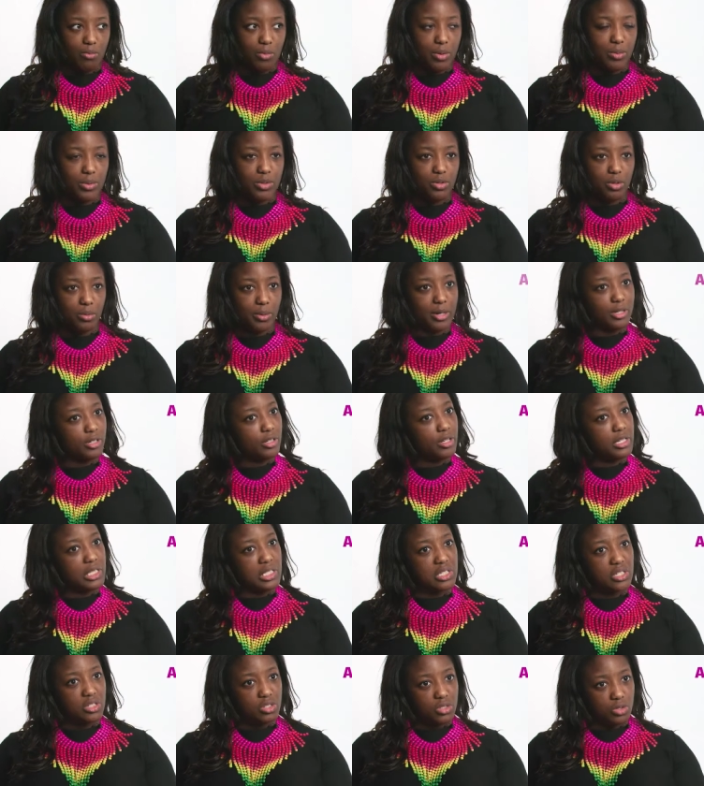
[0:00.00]
When we talk about
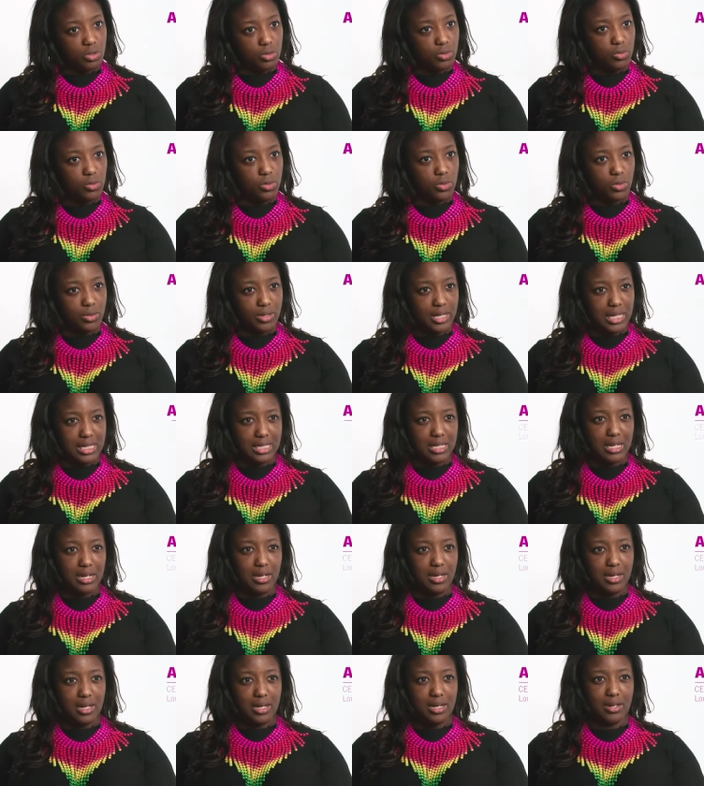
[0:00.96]
going to school, you're there to
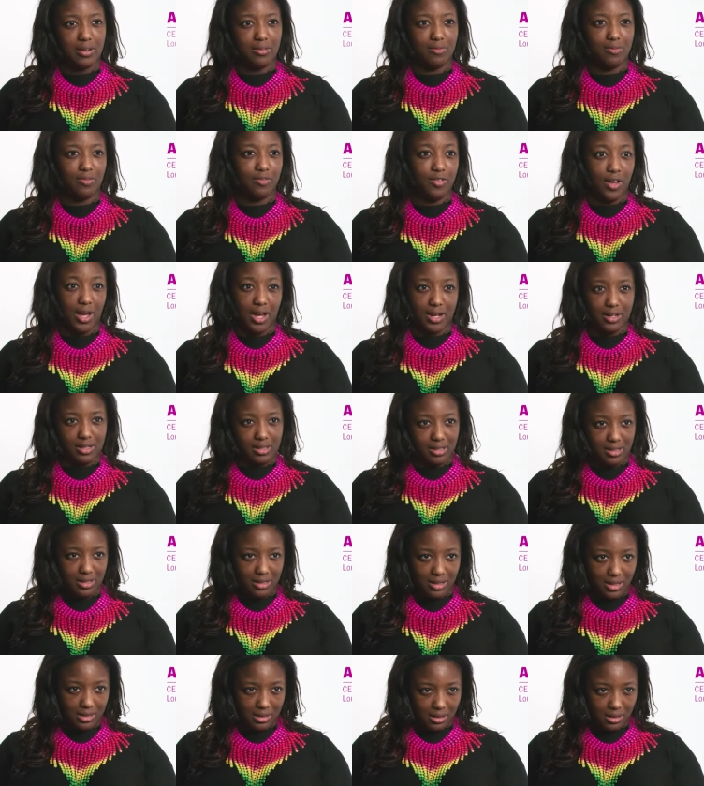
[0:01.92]
learn facts,